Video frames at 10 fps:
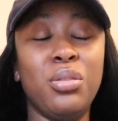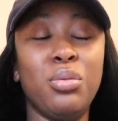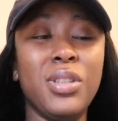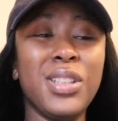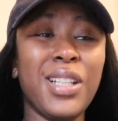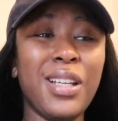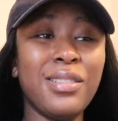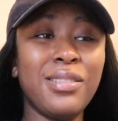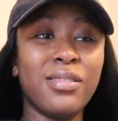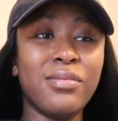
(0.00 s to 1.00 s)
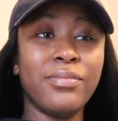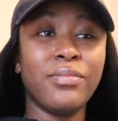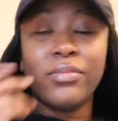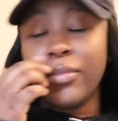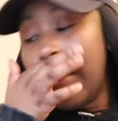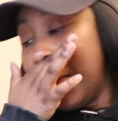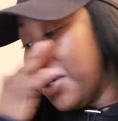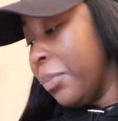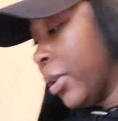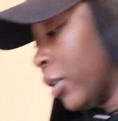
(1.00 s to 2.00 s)
you call this again?
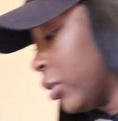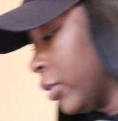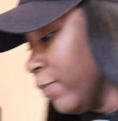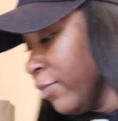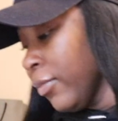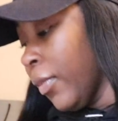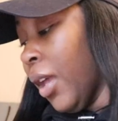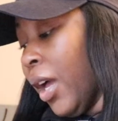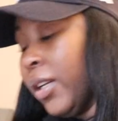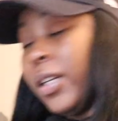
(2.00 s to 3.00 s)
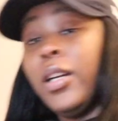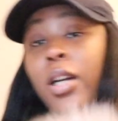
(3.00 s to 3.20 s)
Jumper. And then